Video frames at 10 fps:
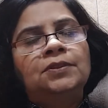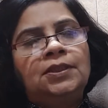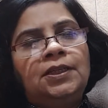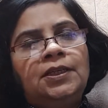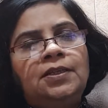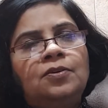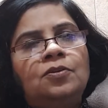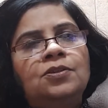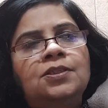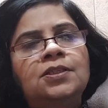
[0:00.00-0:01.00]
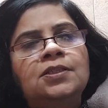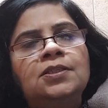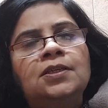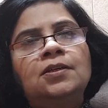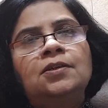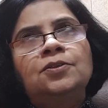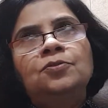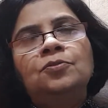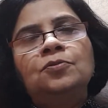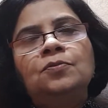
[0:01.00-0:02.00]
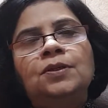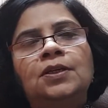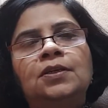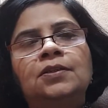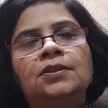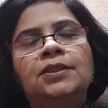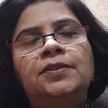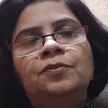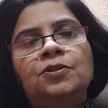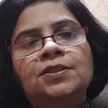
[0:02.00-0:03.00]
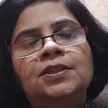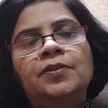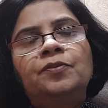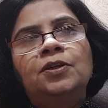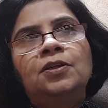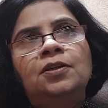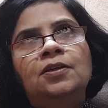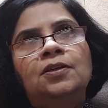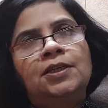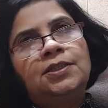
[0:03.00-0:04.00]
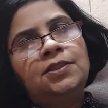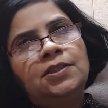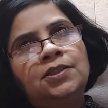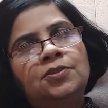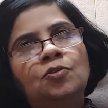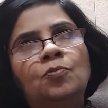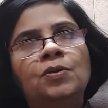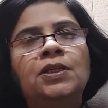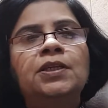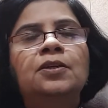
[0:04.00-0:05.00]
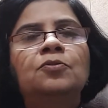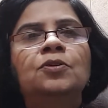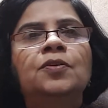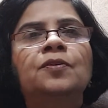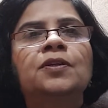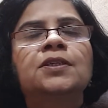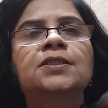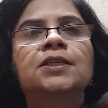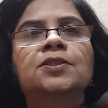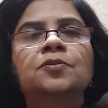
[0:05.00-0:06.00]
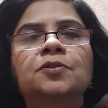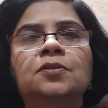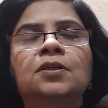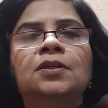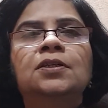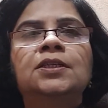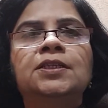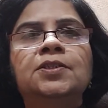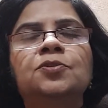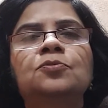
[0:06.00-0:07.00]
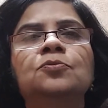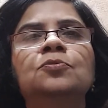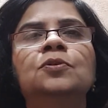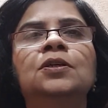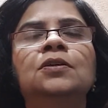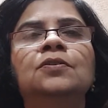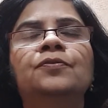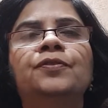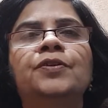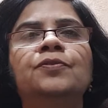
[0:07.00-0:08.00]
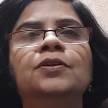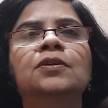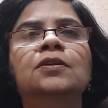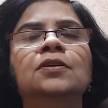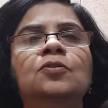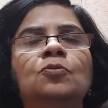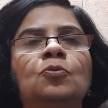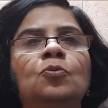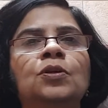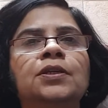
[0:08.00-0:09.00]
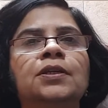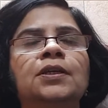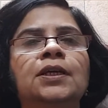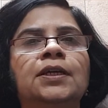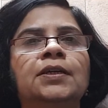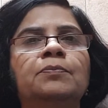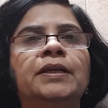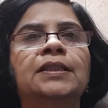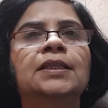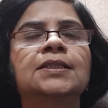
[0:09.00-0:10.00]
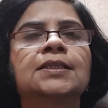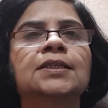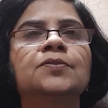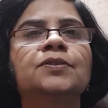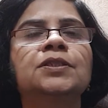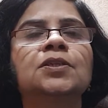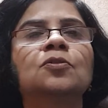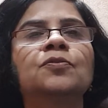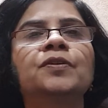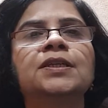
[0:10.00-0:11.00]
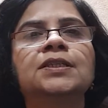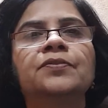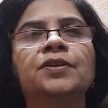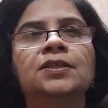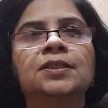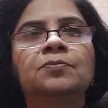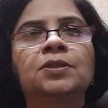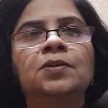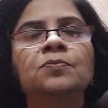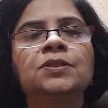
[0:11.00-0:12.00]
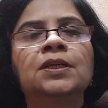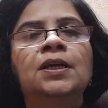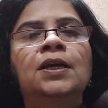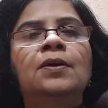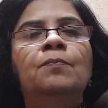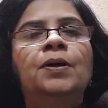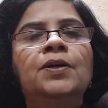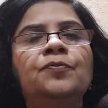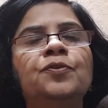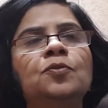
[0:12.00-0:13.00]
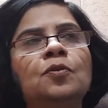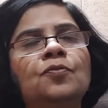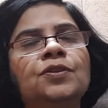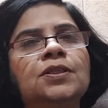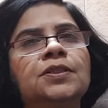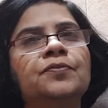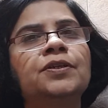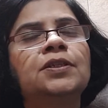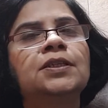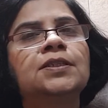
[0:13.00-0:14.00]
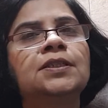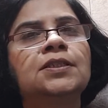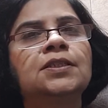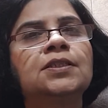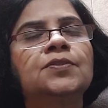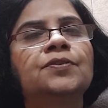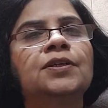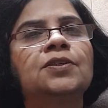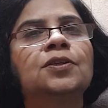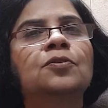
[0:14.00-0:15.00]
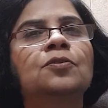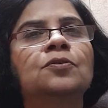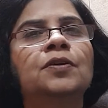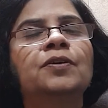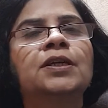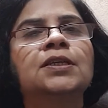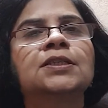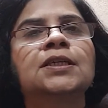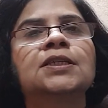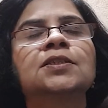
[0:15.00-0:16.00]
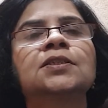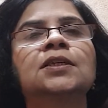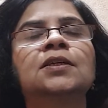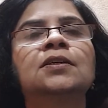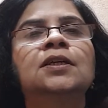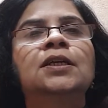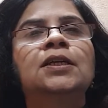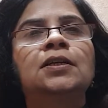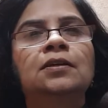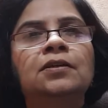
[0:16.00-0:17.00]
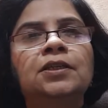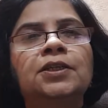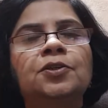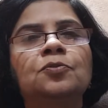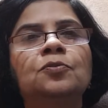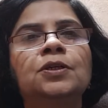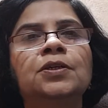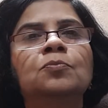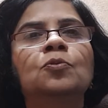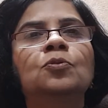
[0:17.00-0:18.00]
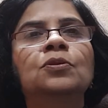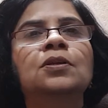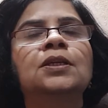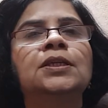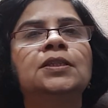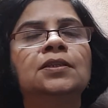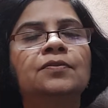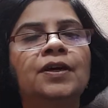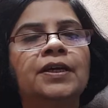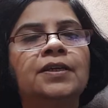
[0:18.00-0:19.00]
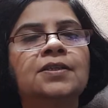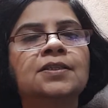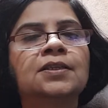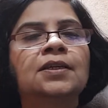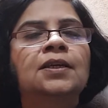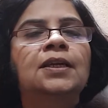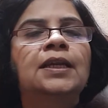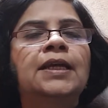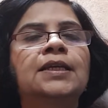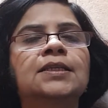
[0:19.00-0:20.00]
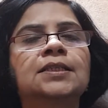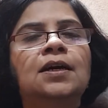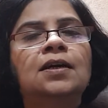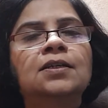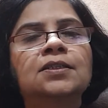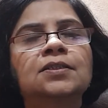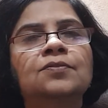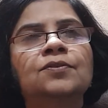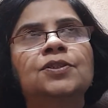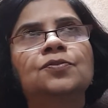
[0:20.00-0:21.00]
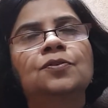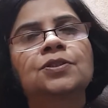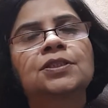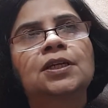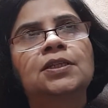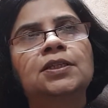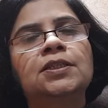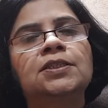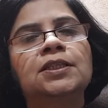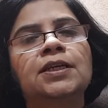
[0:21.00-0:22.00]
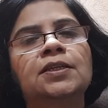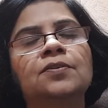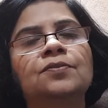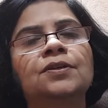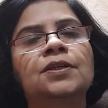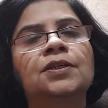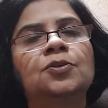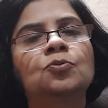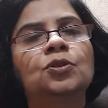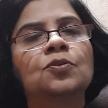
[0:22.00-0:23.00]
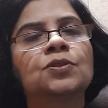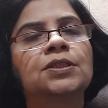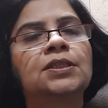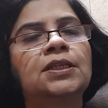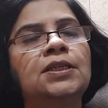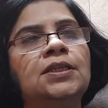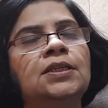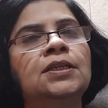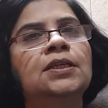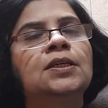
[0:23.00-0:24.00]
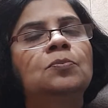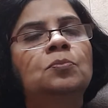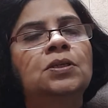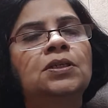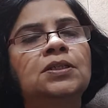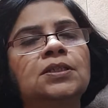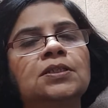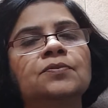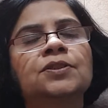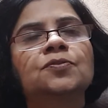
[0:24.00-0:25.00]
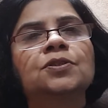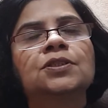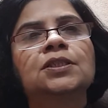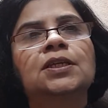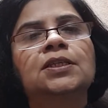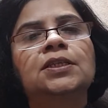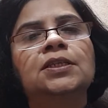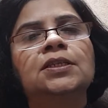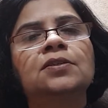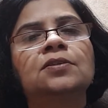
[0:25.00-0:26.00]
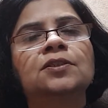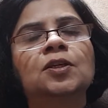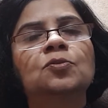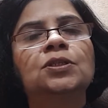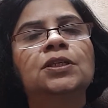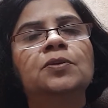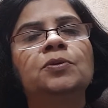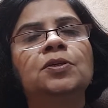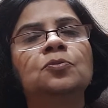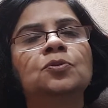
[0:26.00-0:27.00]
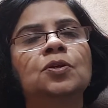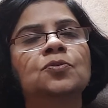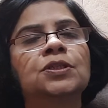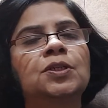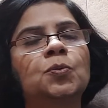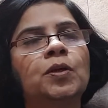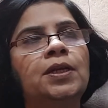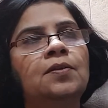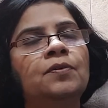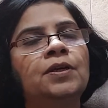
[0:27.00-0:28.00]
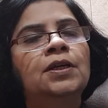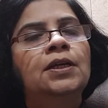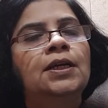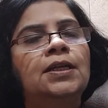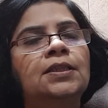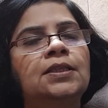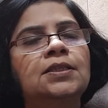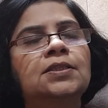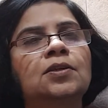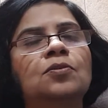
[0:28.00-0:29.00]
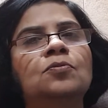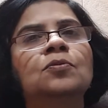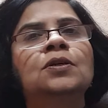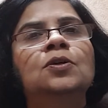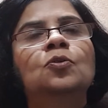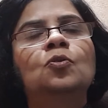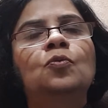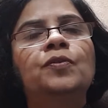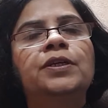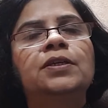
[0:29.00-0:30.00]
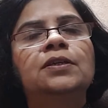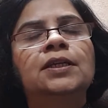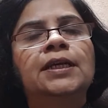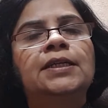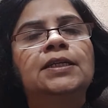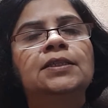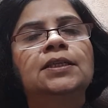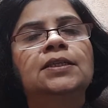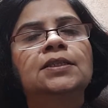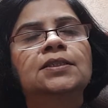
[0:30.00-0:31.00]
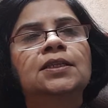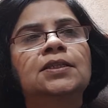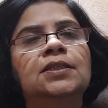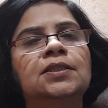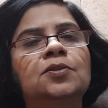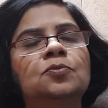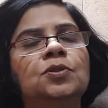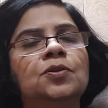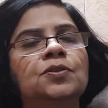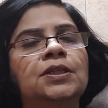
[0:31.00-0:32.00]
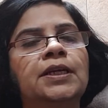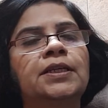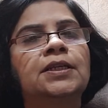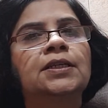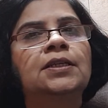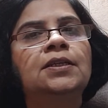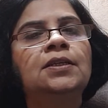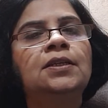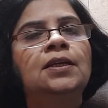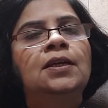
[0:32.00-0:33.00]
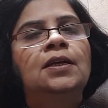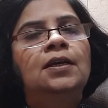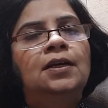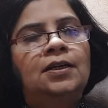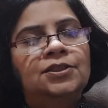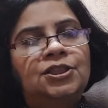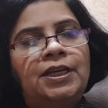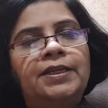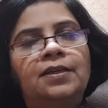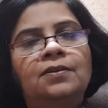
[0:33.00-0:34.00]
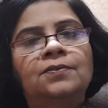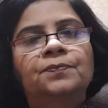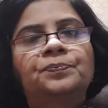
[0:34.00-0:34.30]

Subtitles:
It causes, it was there were. It's a normally a coronavirus does not leads to fever, cold, and breathlessness, which are not very severe symptoms. But few of the severe diseases where the coronavirus has turned into a more lethal virus, like SARS, which was started in China in 2003, MERS, which was started in Saudi Arabia 2012, and this now COVID 19 that has started in 2019 in China.